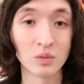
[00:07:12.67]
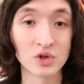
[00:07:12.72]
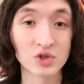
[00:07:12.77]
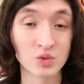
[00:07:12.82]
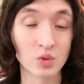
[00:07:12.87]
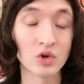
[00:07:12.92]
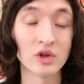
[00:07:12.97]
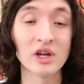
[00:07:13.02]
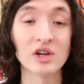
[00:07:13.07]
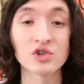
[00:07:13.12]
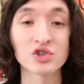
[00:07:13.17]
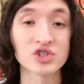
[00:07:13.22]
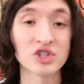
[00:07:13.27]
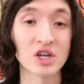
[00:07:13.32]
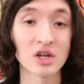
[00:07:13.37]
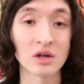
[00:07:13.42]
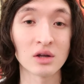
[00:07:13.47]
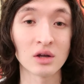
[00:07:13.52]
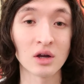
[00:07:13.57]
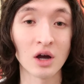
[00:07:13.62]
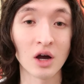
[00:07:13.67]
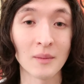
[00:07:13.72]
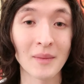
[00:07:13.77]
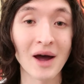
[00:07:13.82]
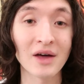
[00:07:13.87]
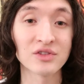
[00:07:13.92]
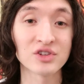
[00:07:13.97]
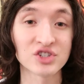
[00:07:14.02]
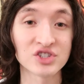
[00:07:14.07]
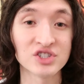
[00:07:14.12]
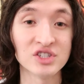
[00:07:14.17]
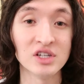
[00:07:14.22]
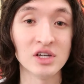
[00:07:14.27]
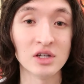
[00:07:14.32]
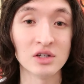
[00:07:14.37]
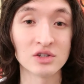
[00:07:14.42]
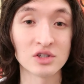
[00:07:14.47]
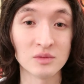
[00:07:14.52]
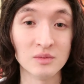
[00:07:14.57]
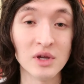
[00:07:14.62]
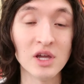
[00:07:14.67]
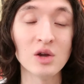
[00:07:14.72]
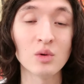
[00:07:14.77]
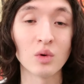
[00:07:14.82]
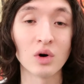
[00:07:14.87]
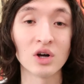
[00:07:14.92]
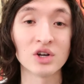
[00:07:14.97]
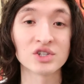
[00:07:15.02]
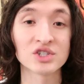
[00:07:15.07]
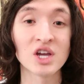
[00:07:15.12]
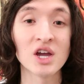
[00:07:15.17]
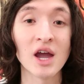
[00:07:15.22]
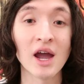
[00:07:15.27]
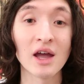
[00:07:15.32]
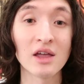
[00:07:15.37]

was really interesting about the scene to me was,